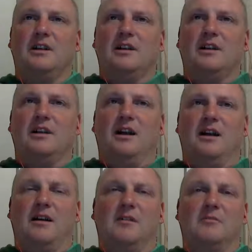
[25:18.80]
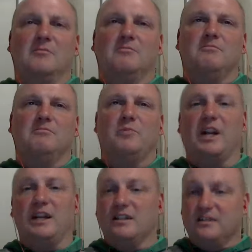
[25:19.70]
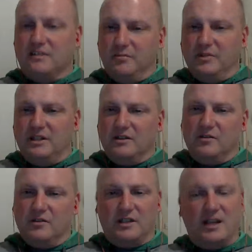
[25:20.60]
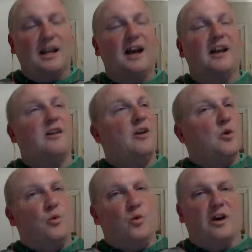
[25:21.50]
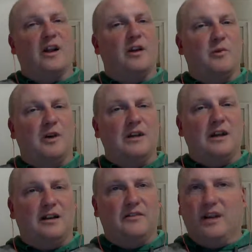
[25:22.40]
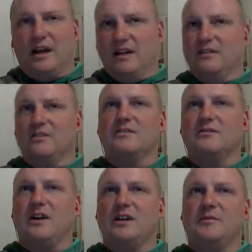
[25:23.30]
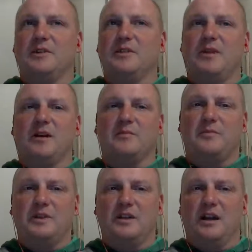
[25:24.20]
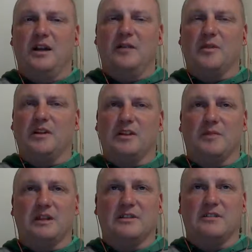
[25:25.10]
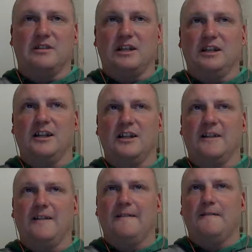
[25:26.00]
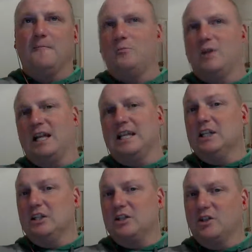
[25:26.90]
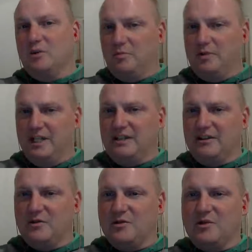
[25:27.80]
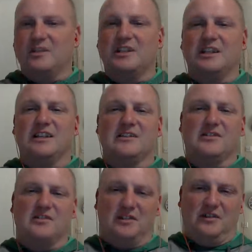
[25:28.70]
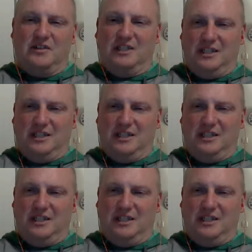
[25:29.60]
but I didn't complete the course. I got what I wanted out of it. I learned quite a bit about project-based learning, but I didn't complete the course and get the certificate.